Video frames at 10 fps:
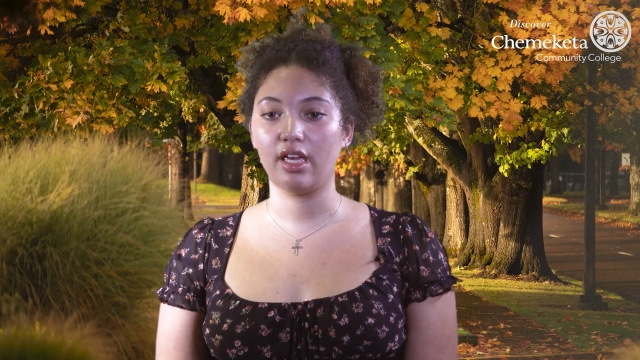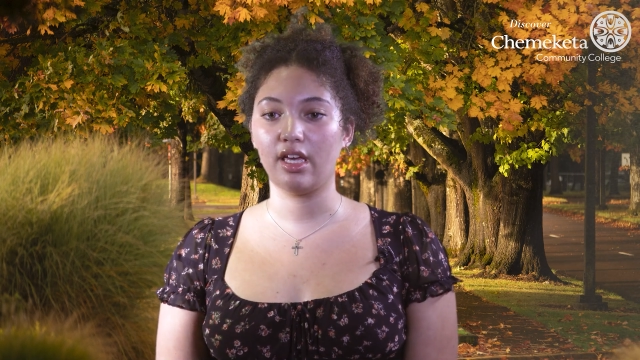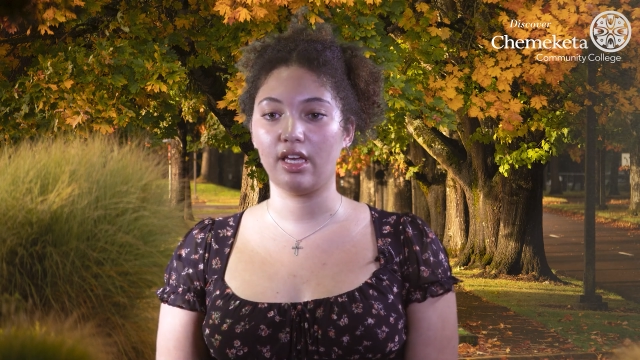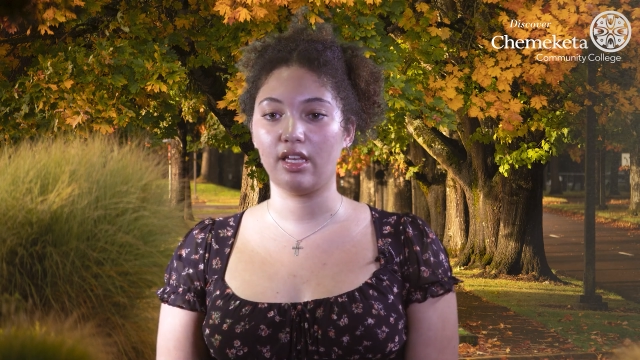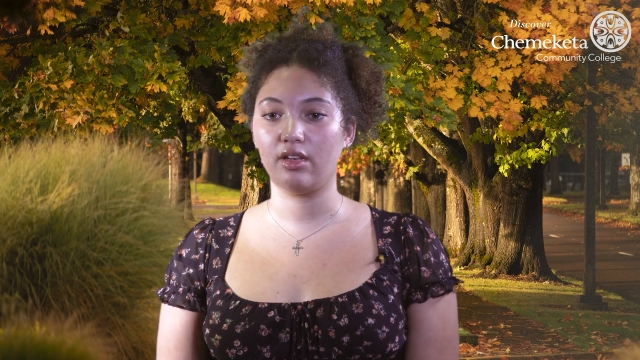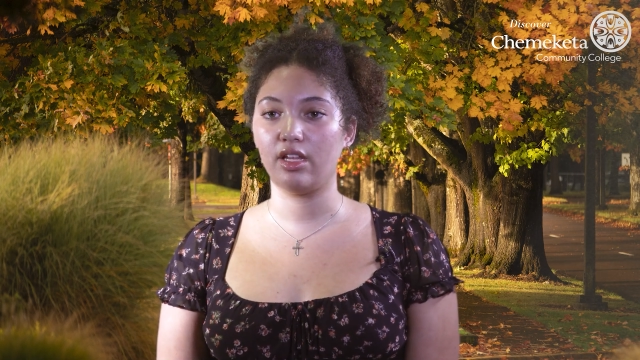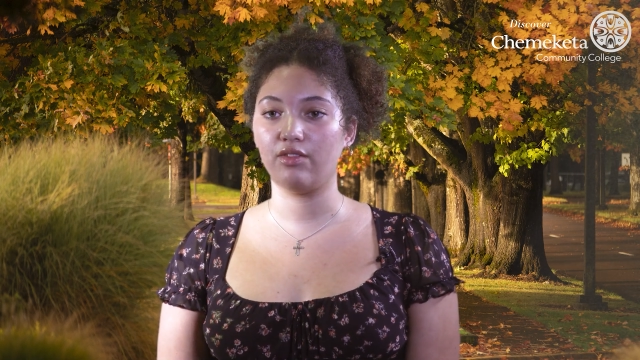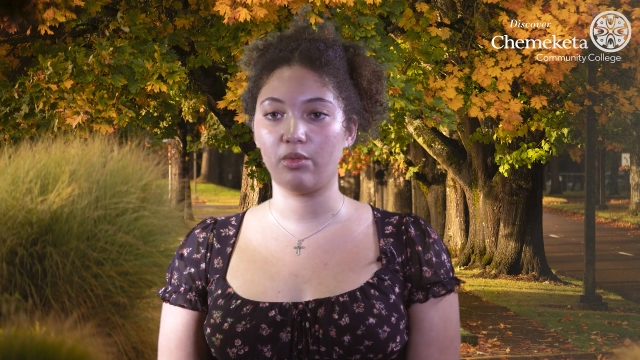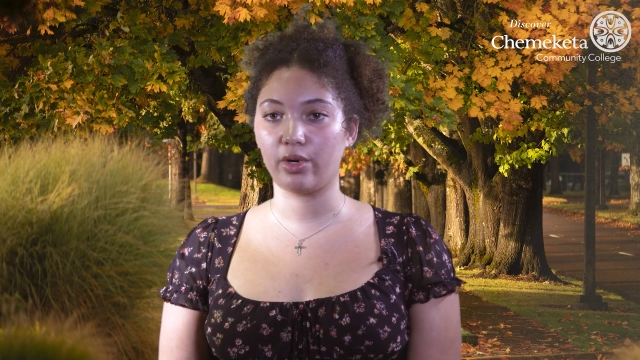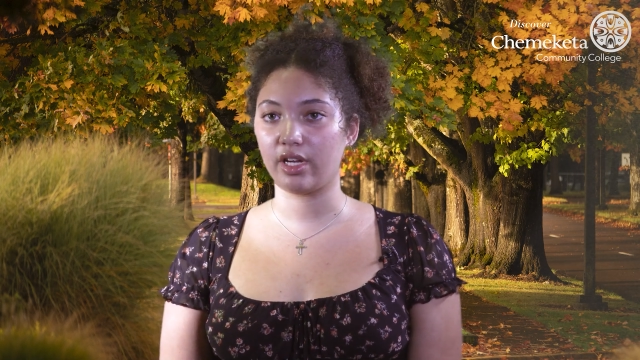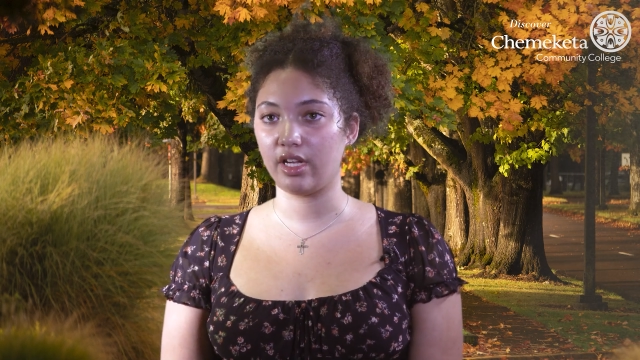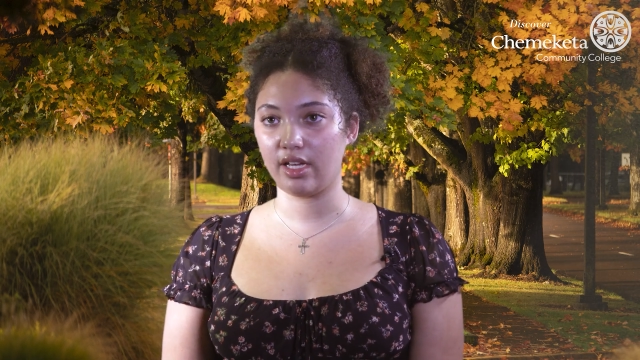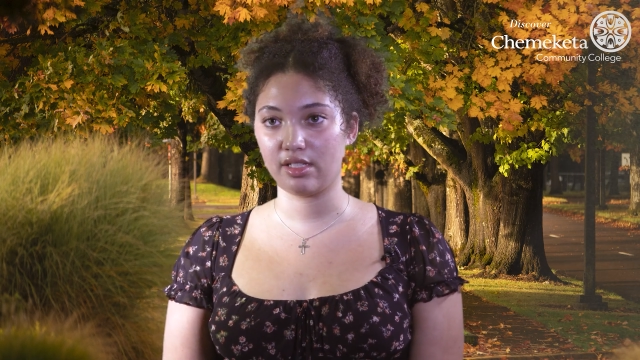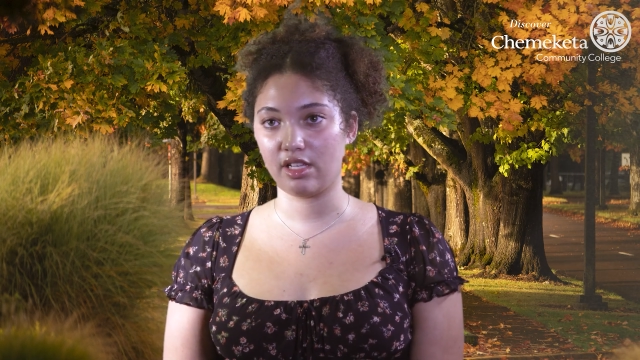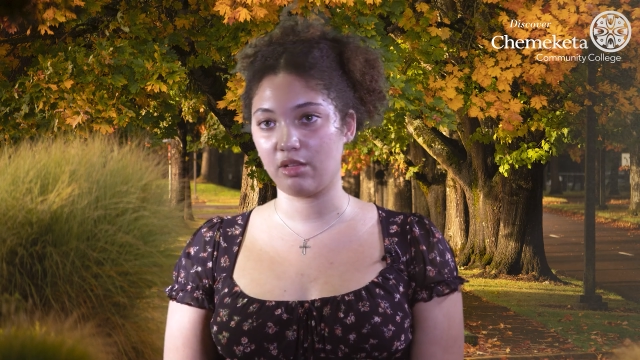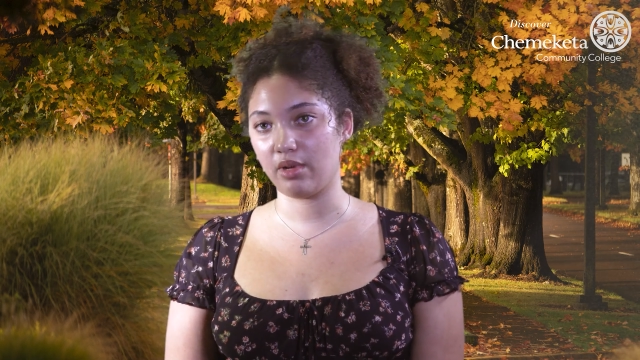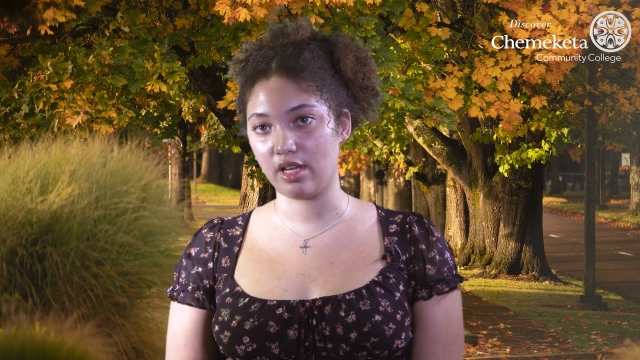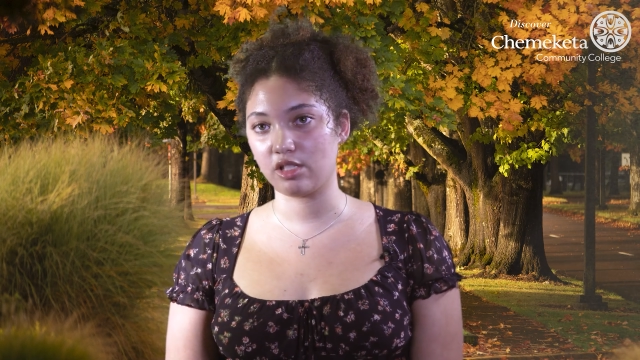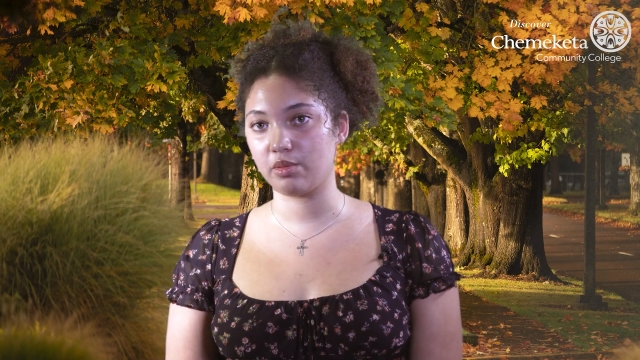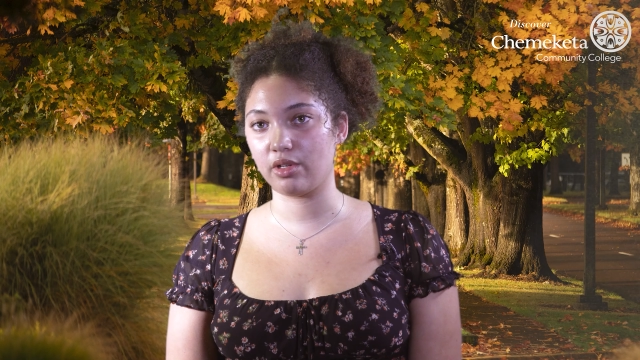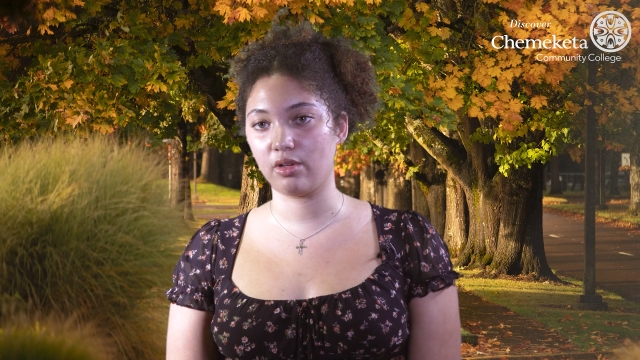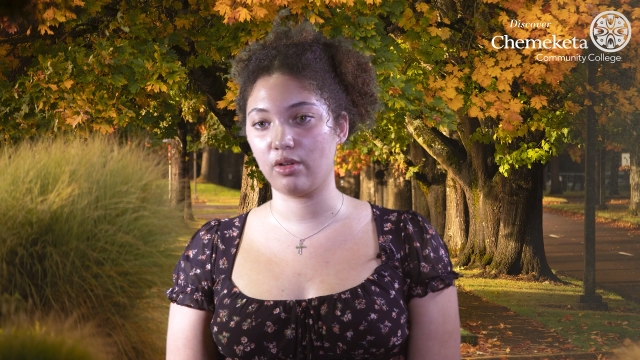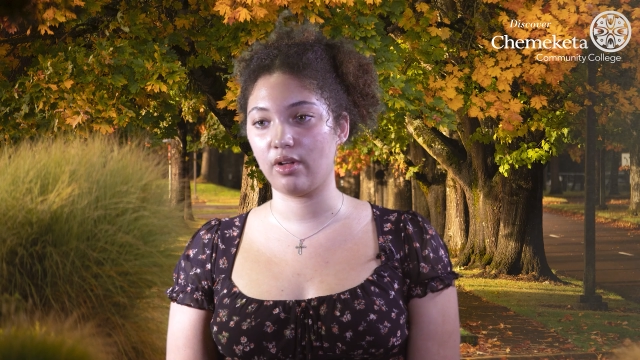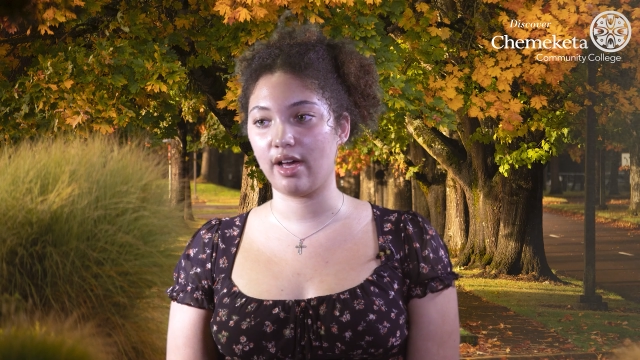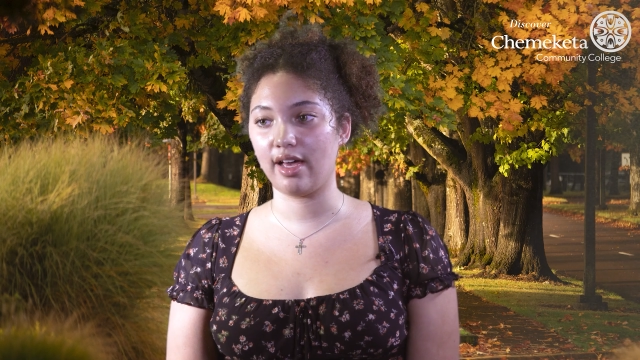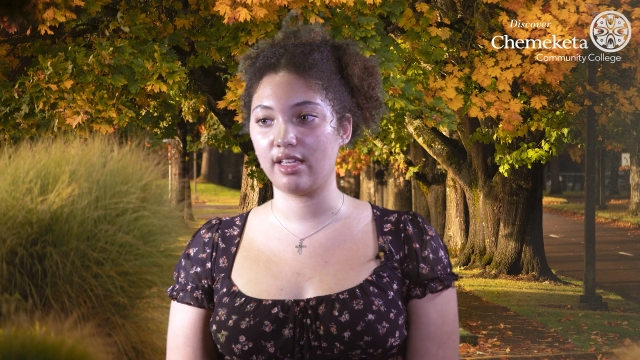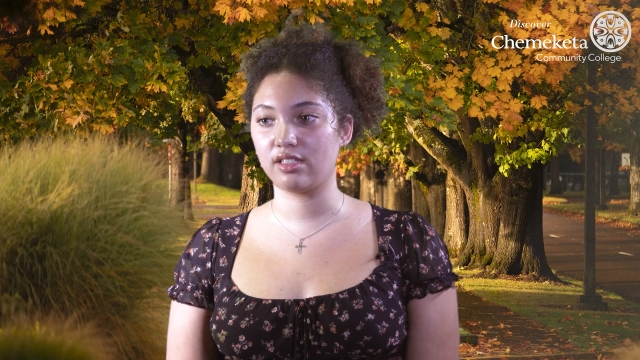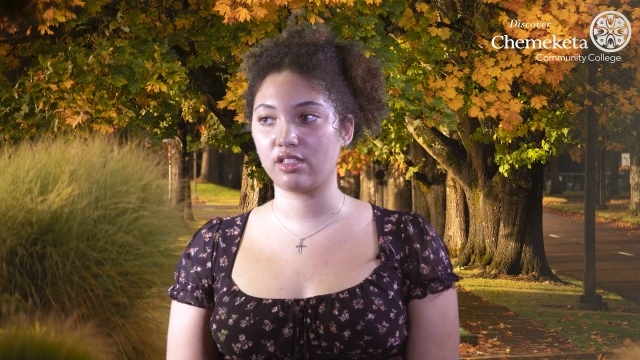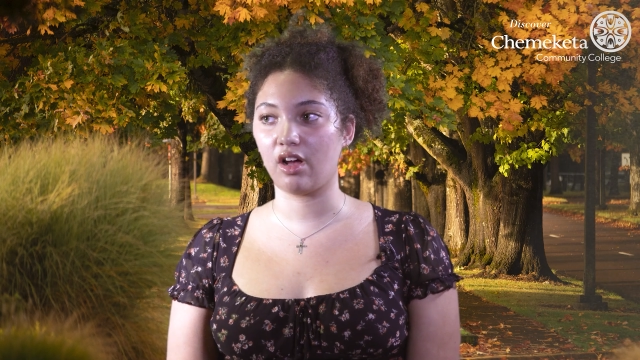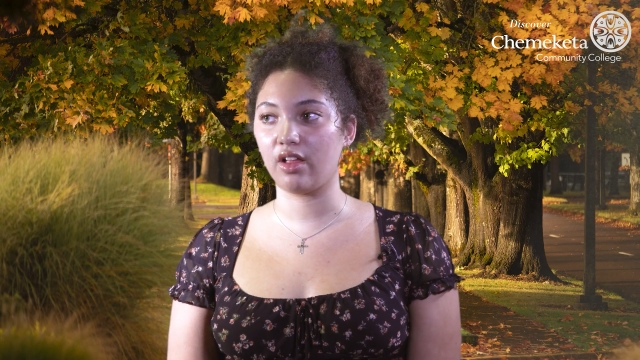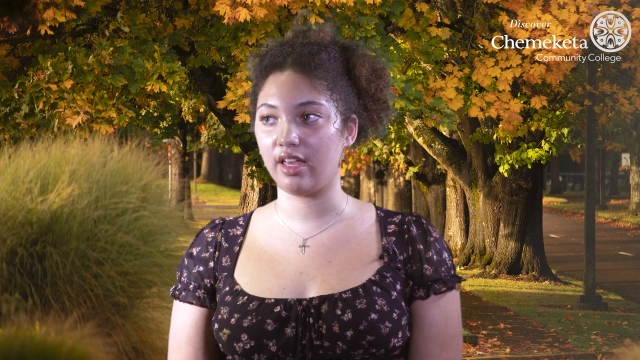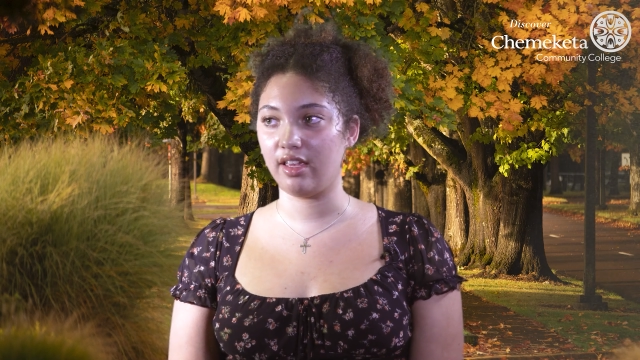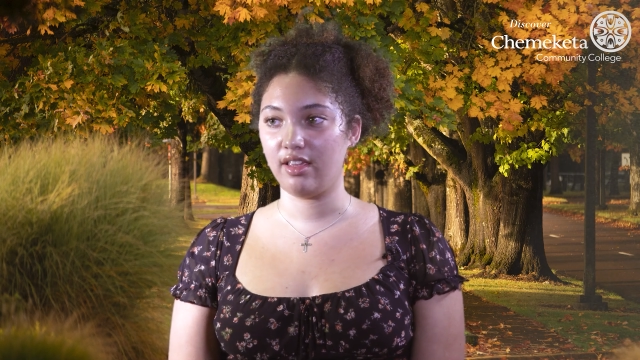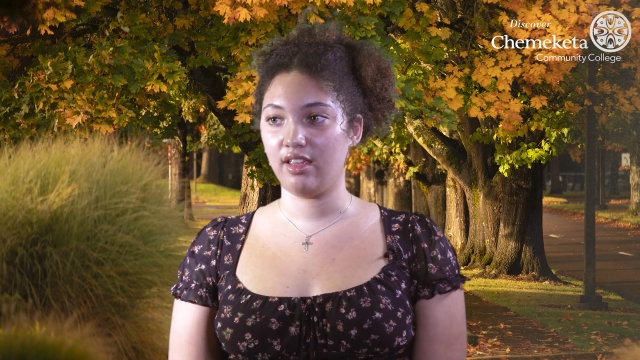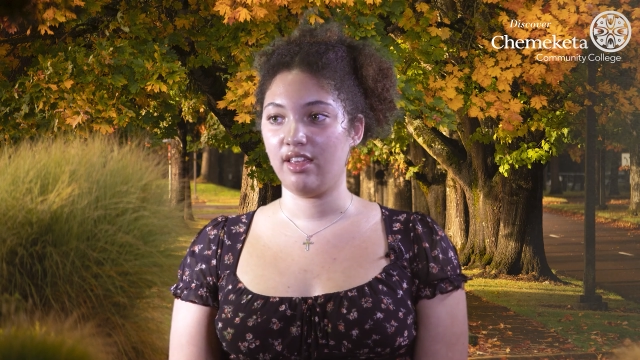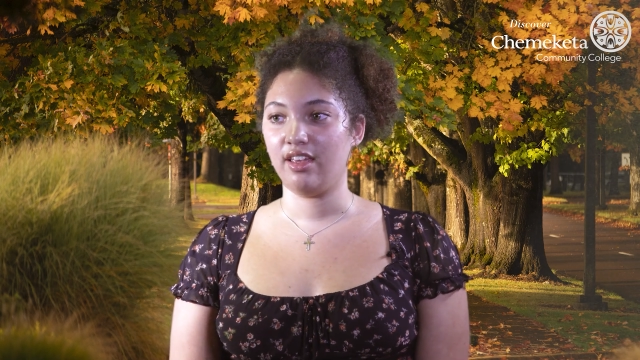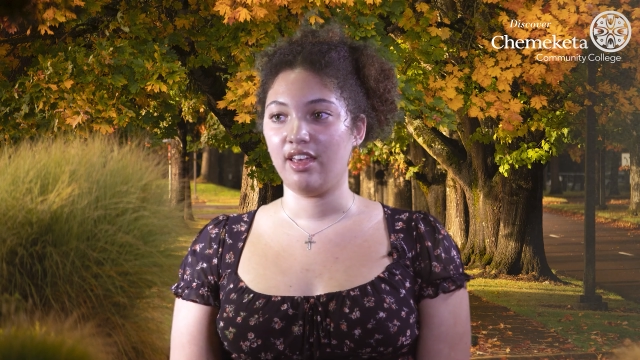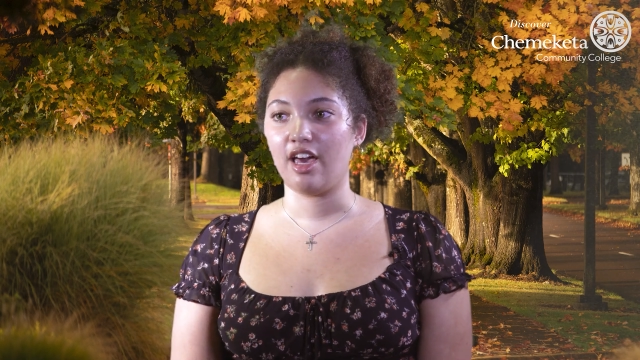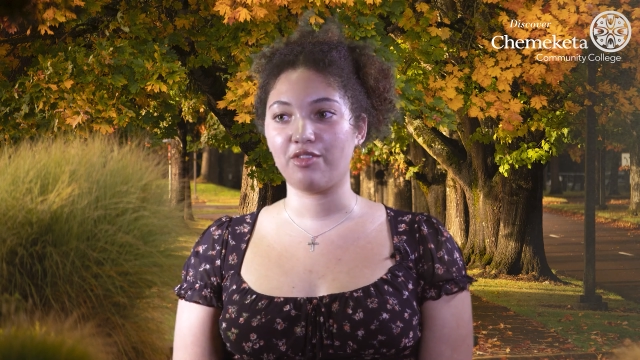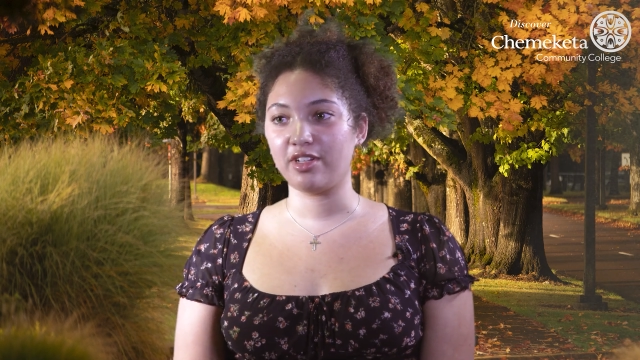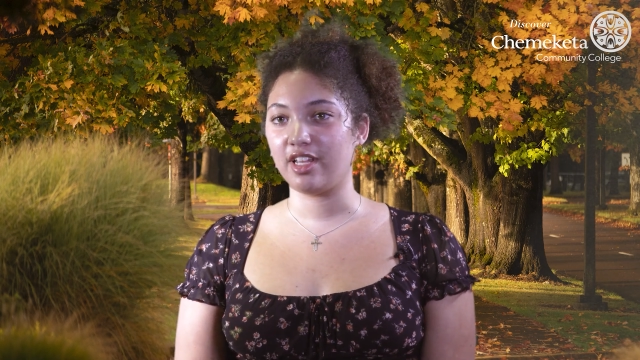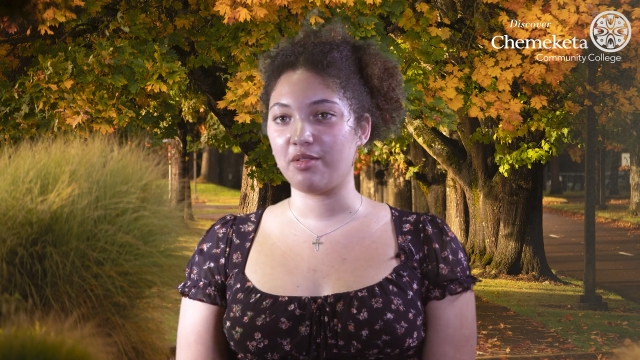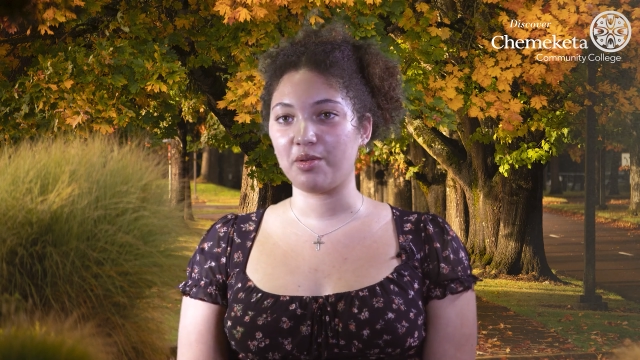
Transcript: and even working at Salem Hospital, I saw it every day.